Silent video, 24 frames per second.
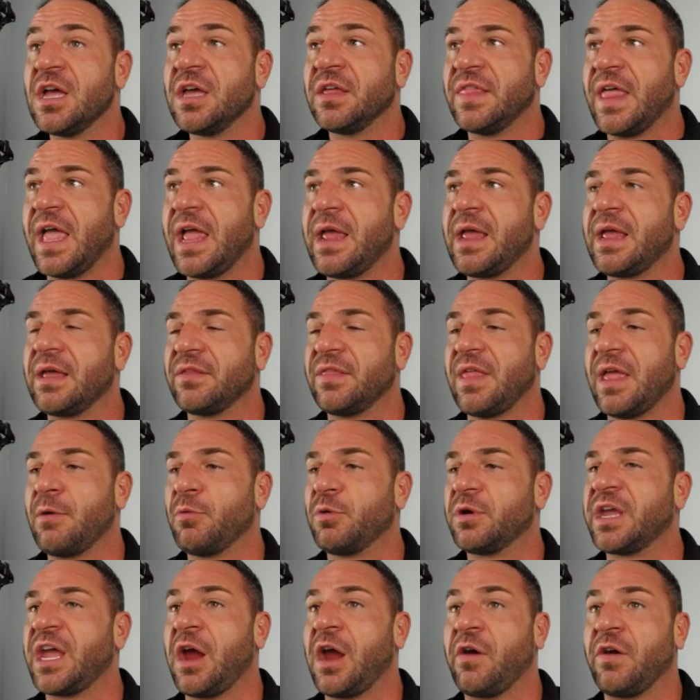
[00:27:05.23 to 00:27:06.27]
they
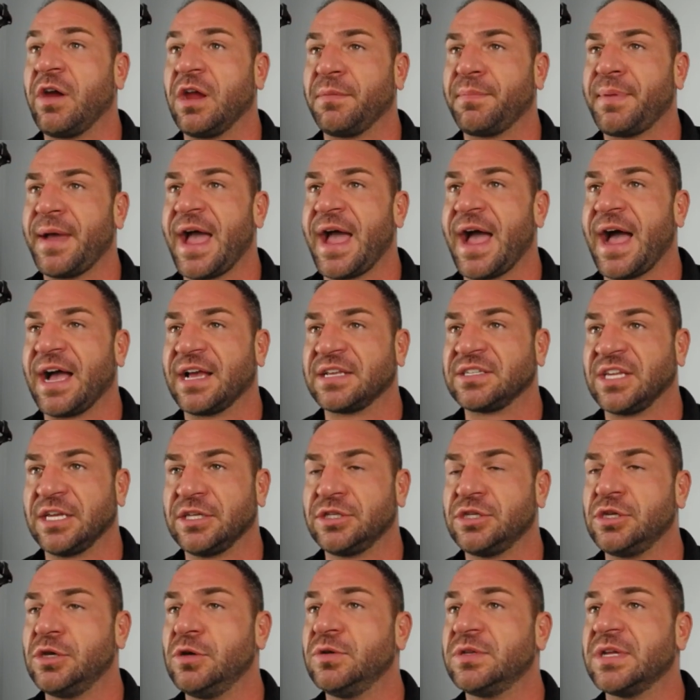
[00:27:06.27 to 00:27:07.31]
were carrying packs like
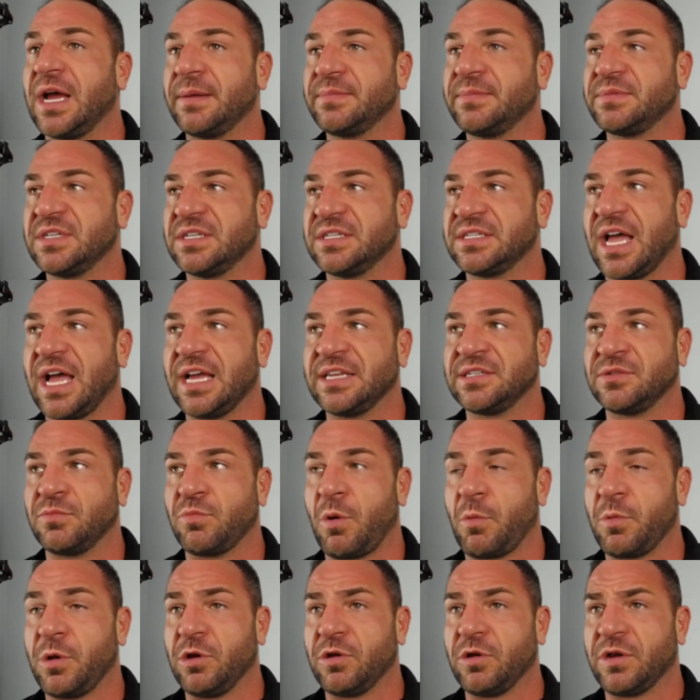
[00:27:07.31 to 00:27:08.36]
2 times the size of
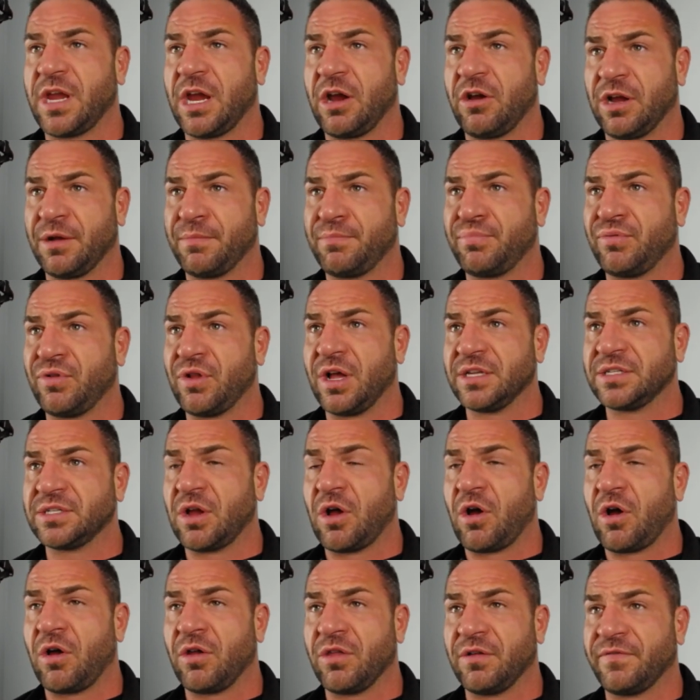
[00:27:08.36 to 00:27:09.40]
what we were carrying, plus
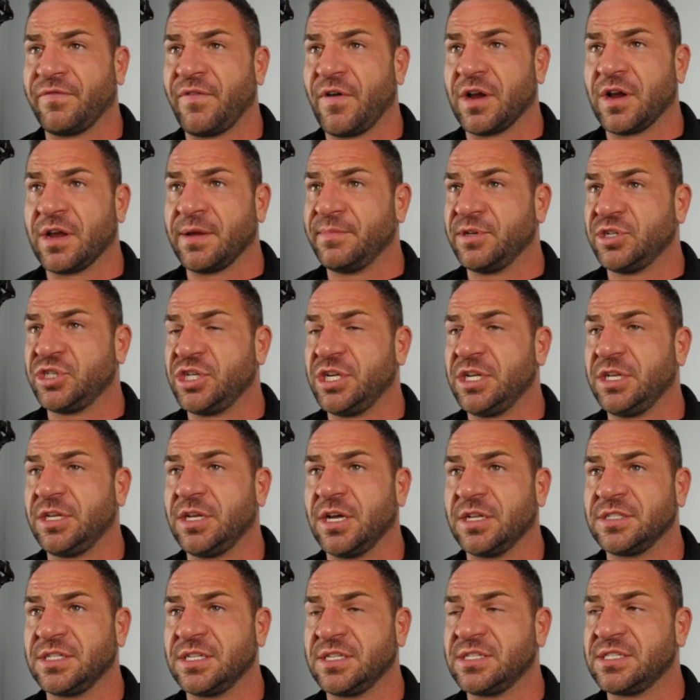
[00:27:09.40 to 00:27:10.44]
all their fucking machine
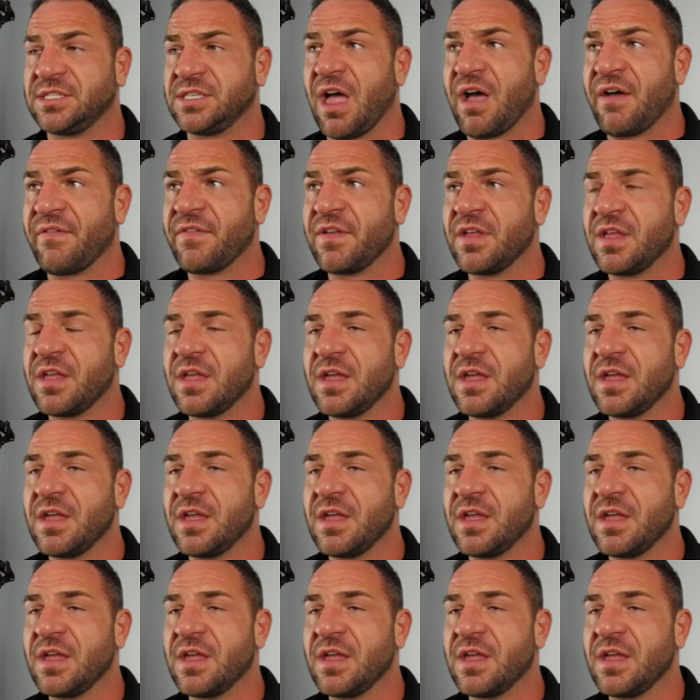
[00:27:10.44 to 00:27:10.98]
guns and stuff.